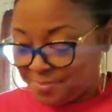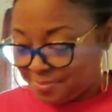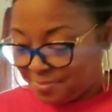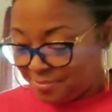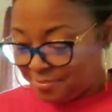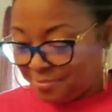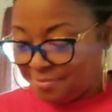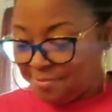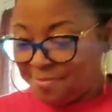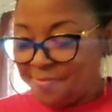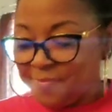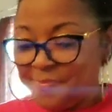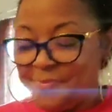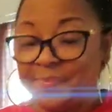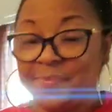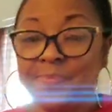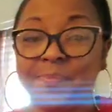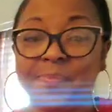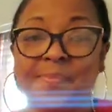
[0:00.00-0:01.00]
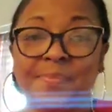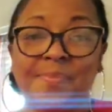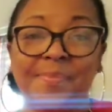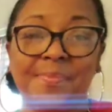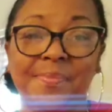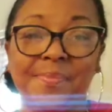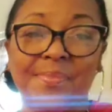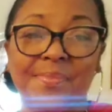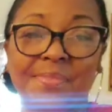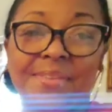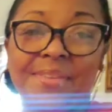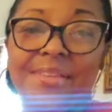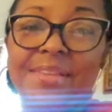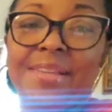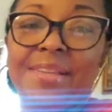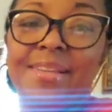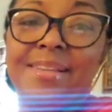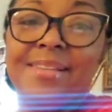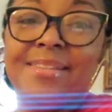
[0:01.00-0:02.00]

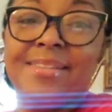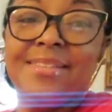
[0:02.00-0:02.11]
Nothing is said.